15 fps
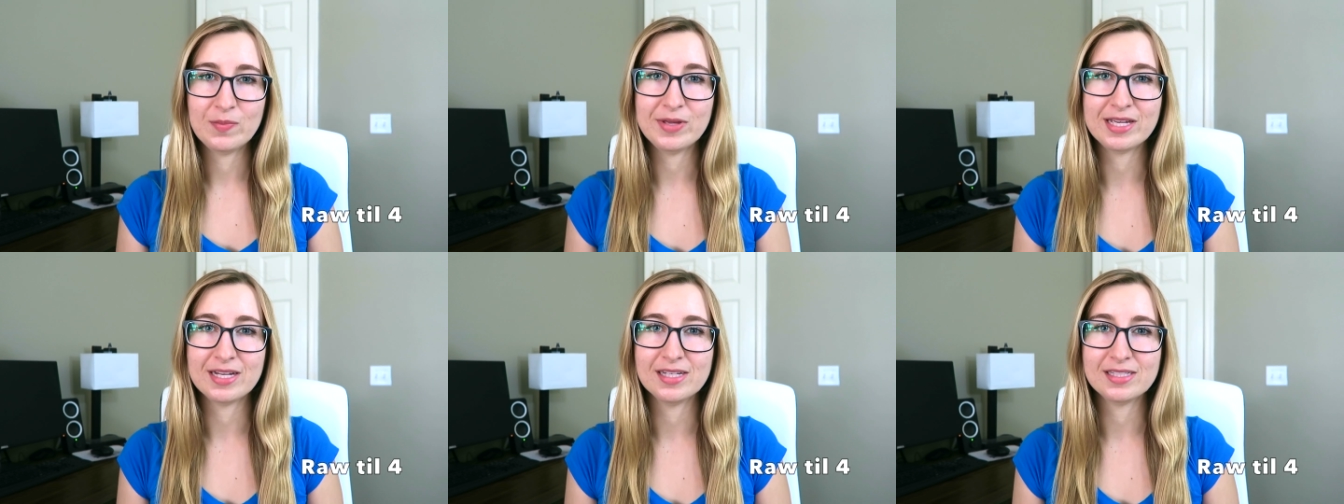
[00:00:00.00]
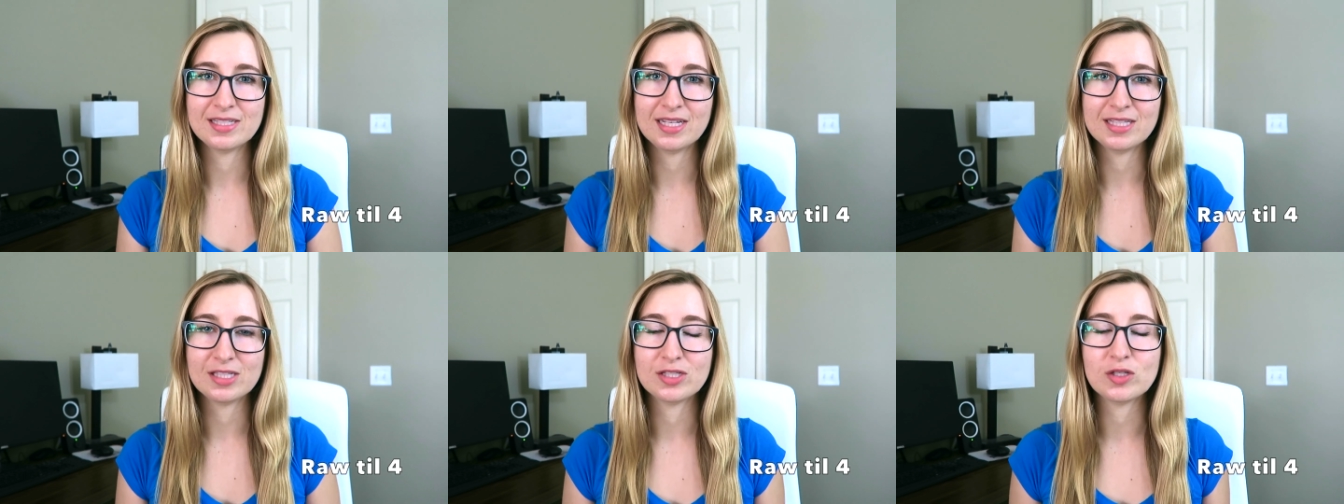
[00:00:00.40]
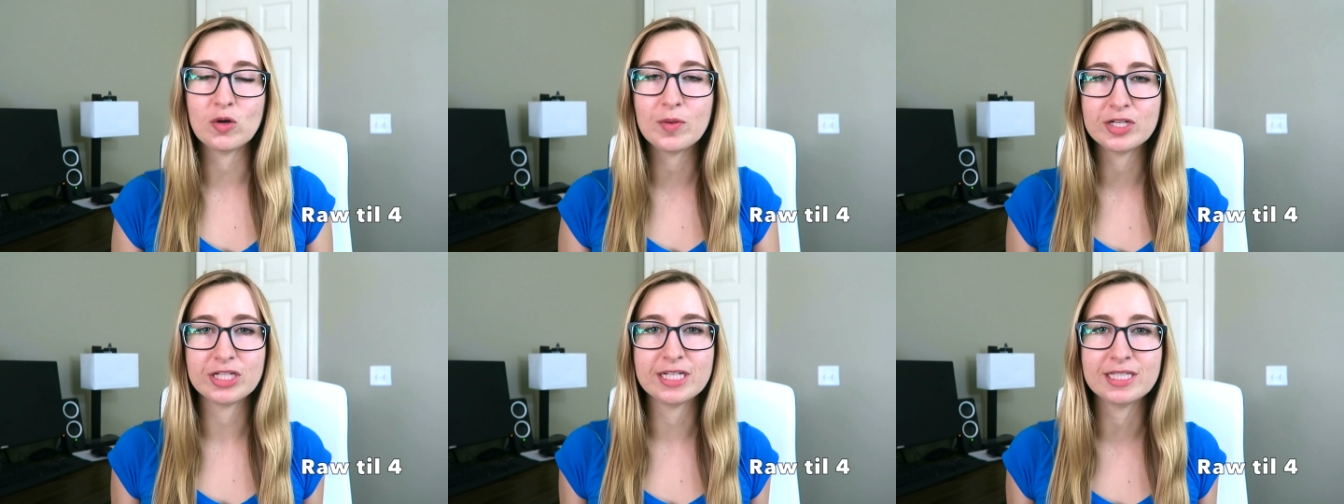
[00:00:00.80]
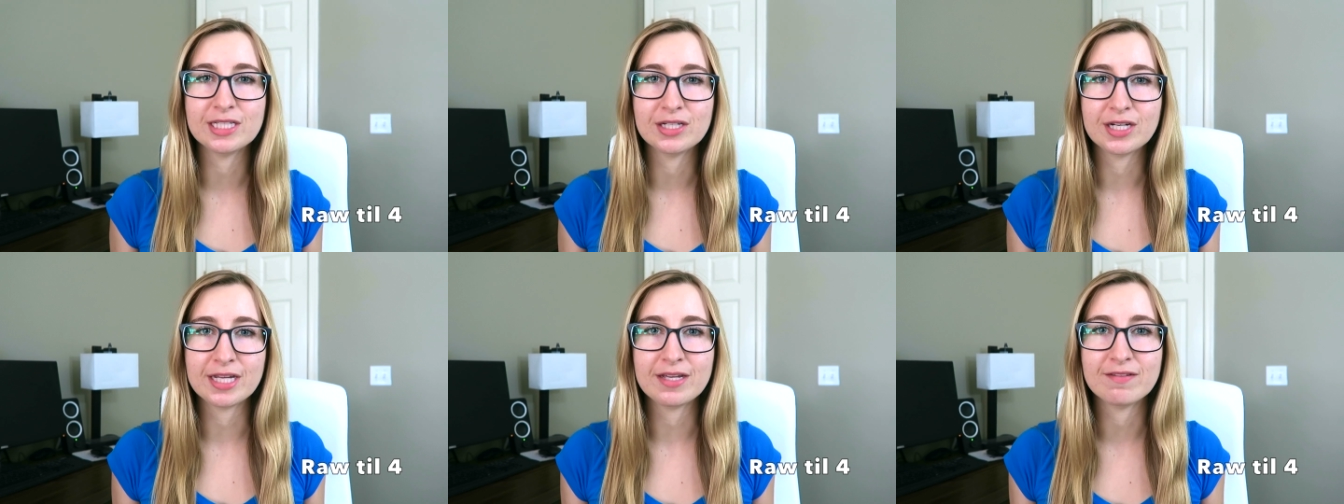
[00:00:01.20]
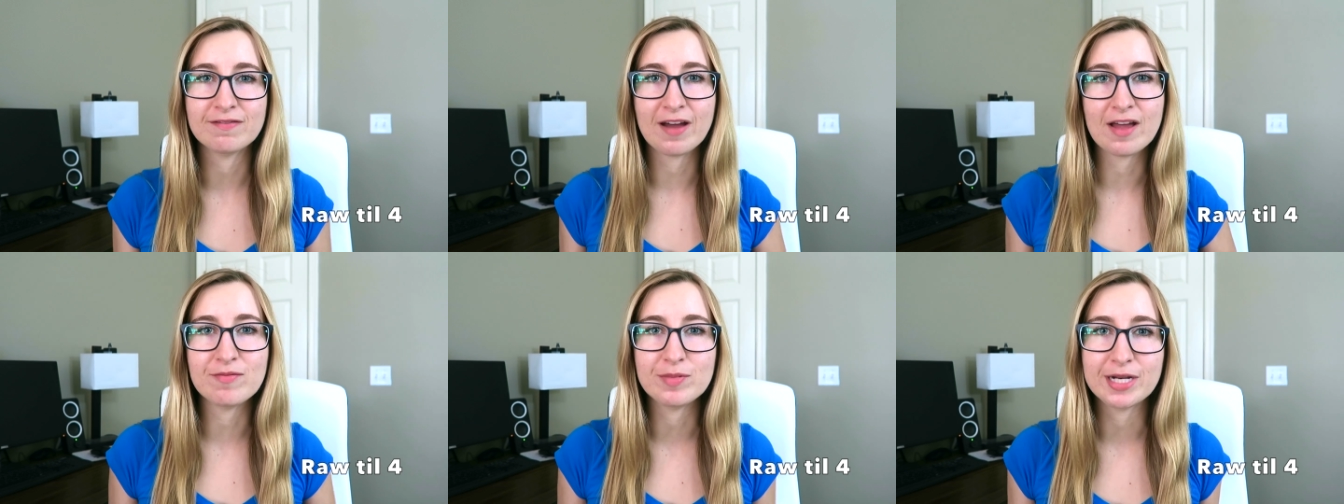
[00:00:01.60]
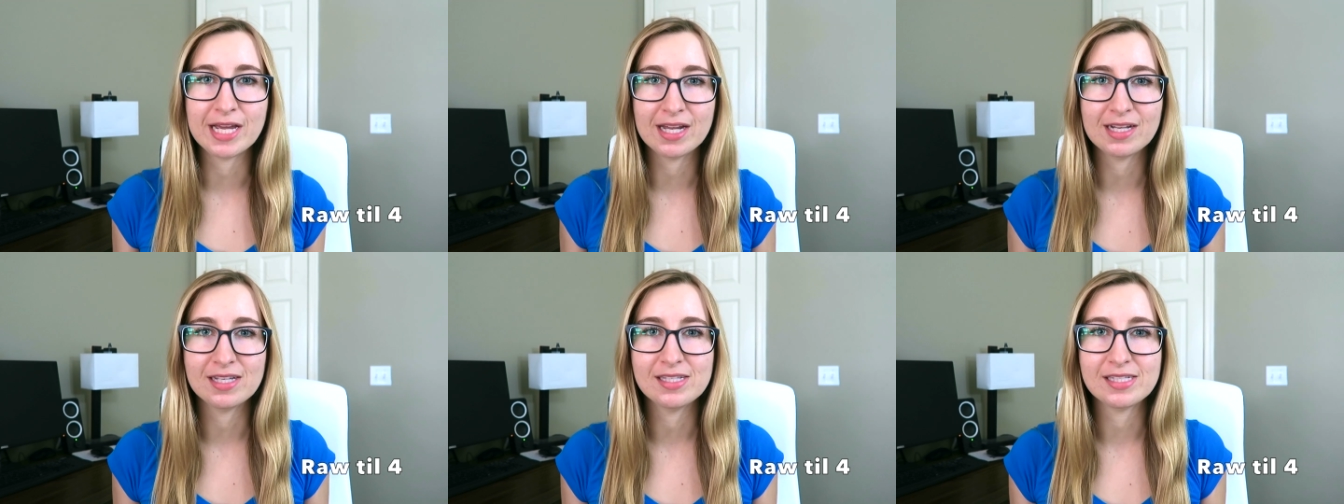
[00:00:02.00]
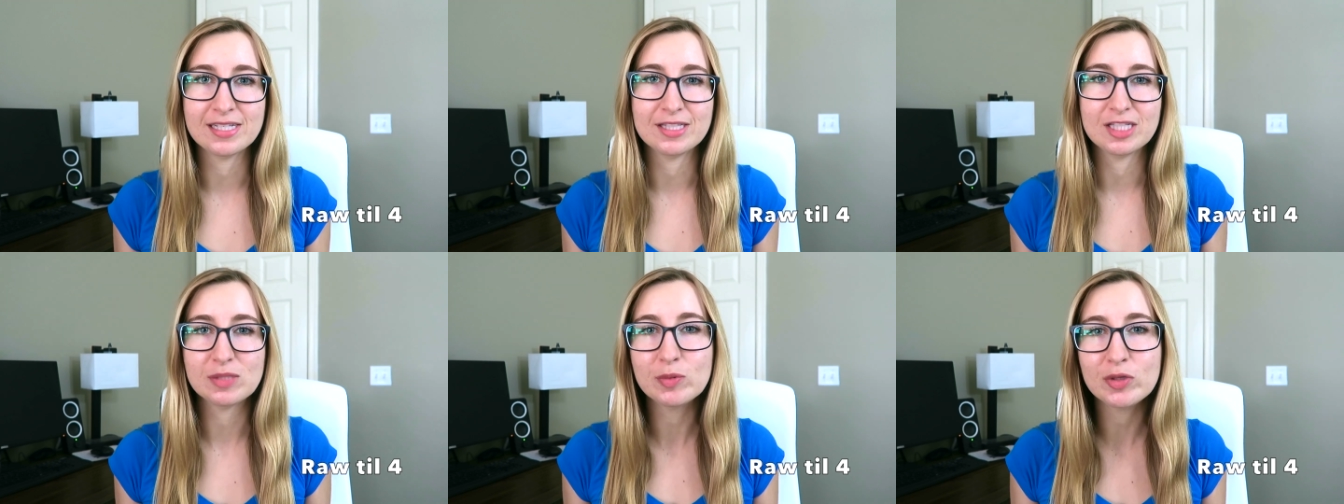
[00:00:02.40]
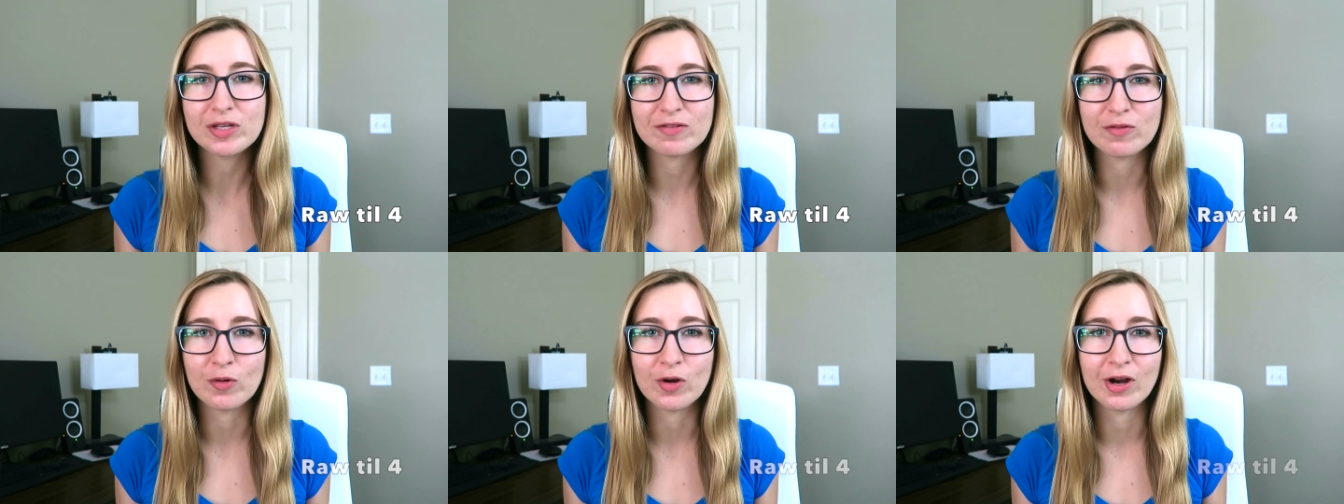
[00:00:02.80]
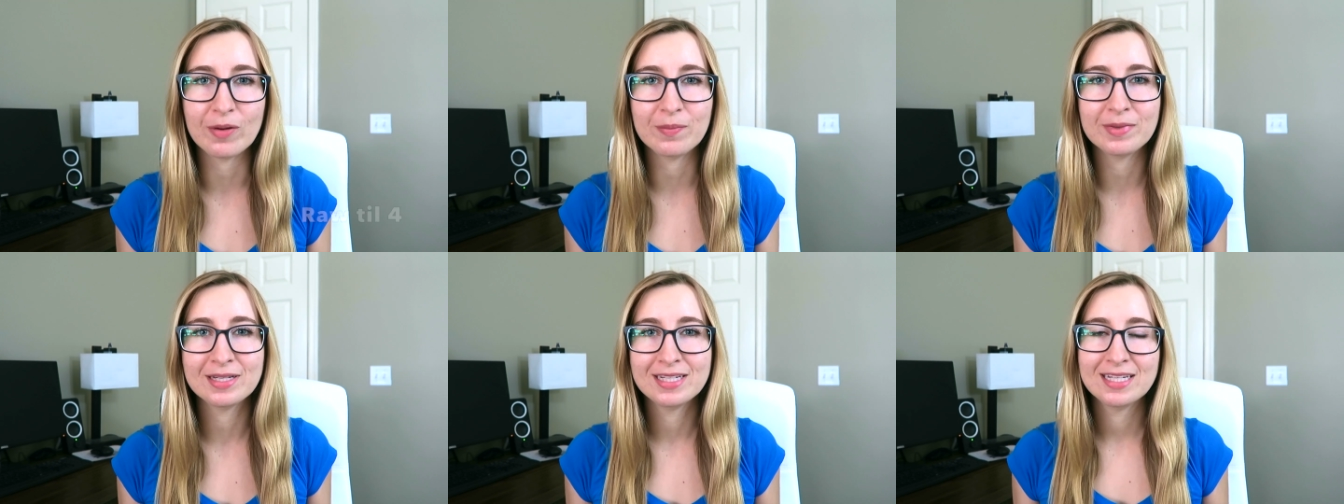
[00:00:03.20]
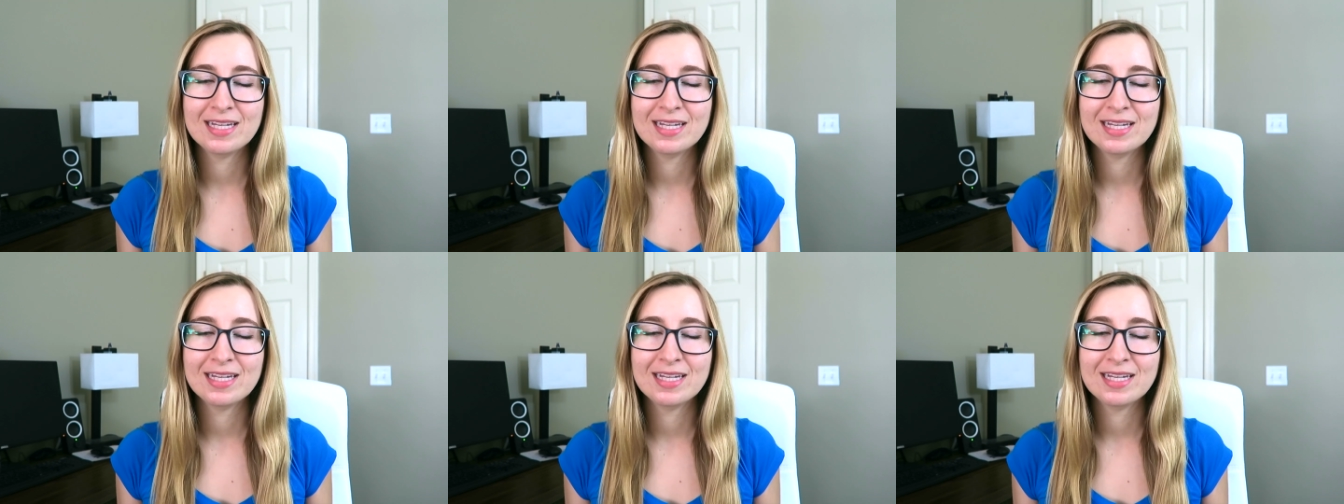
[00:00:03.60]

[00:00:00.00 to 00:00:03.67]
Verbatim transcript: because it's so much easier to eat five bananas in smoothie form